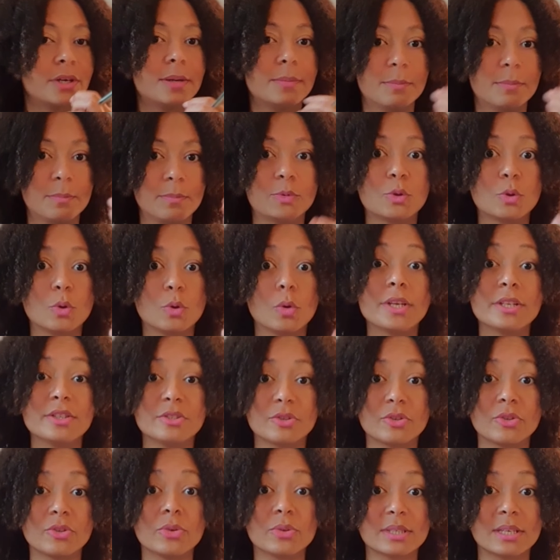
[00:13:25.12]
talking to
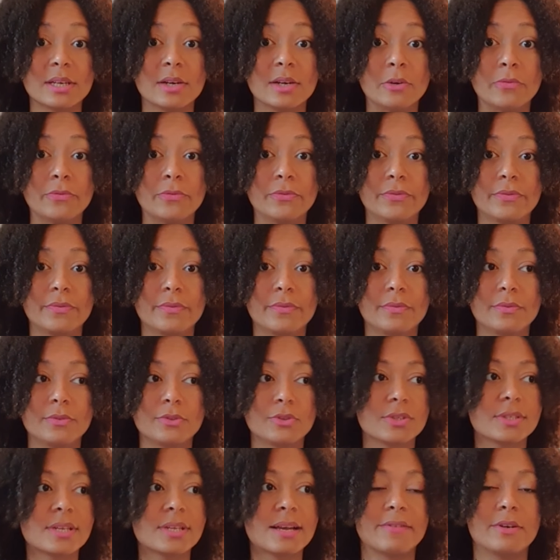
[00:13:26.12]
yourself,
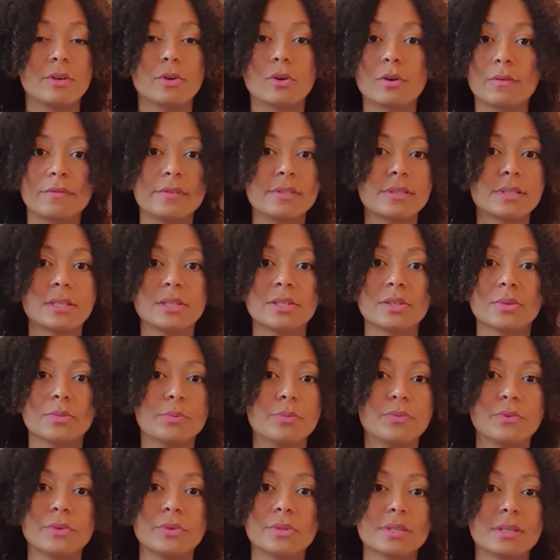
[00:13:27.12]
just having a conversation with
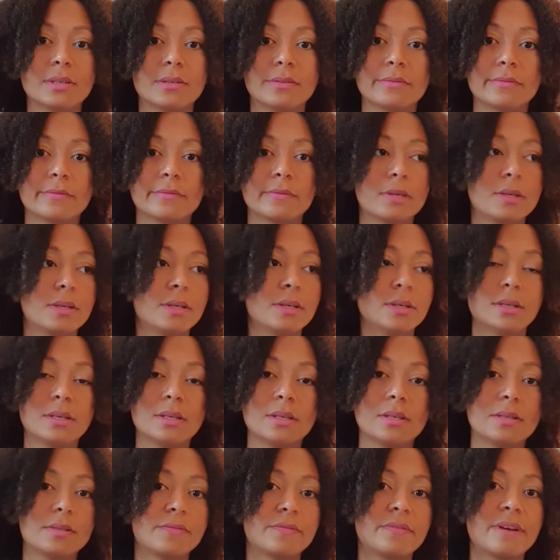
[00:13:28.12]
yourself.
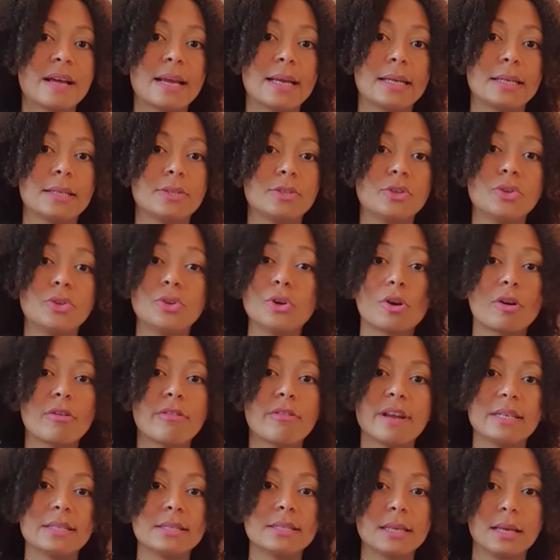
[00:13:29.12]
It's fine, you're not
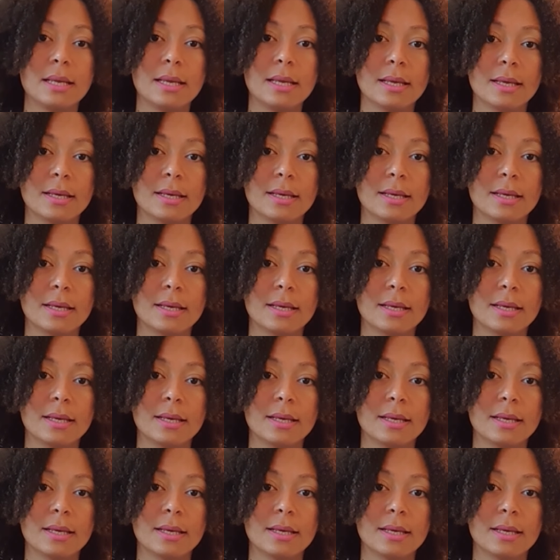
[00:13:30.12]
crazy.